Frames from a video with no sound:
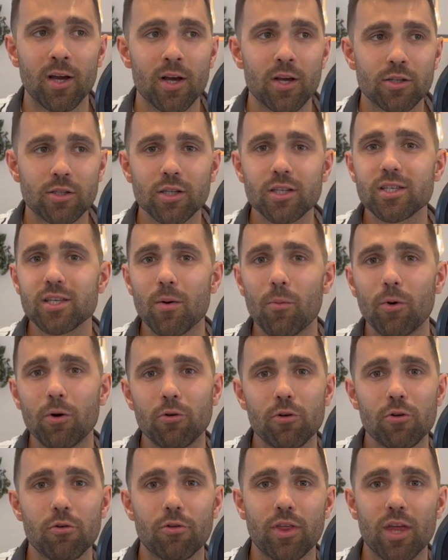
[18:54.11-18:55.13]
just someone who
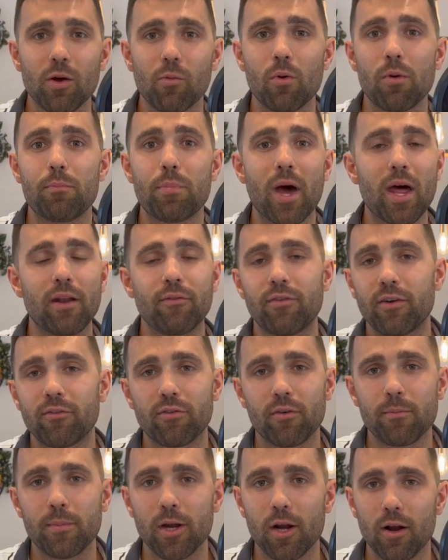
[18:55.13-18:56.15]
you think would benefit
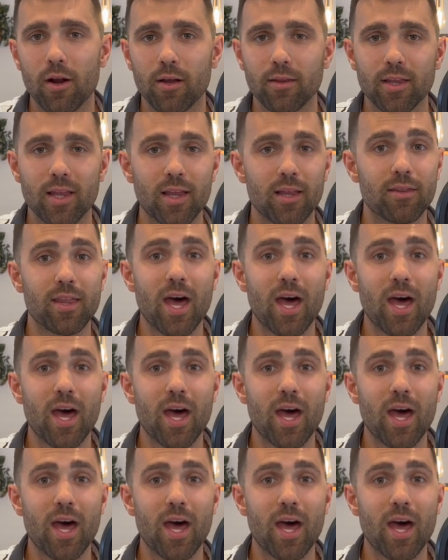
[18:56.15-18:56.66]
from hearing that.